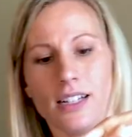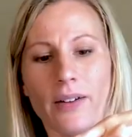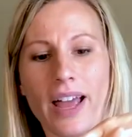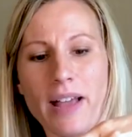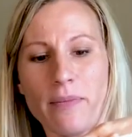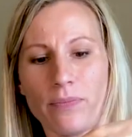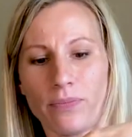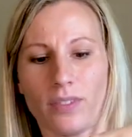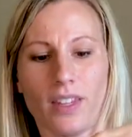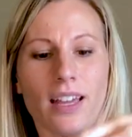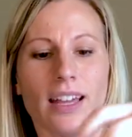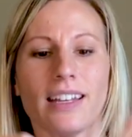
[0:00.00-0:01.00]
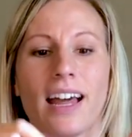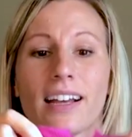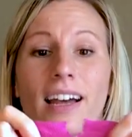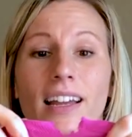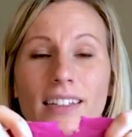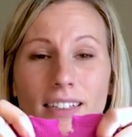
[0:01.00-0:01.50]
Okay, now I
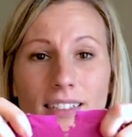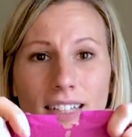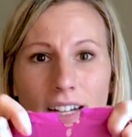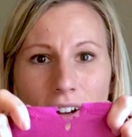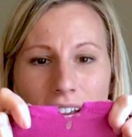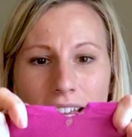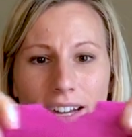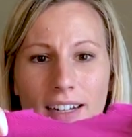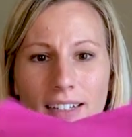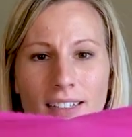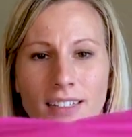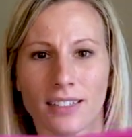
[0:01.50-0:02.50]
cut a little nick right here.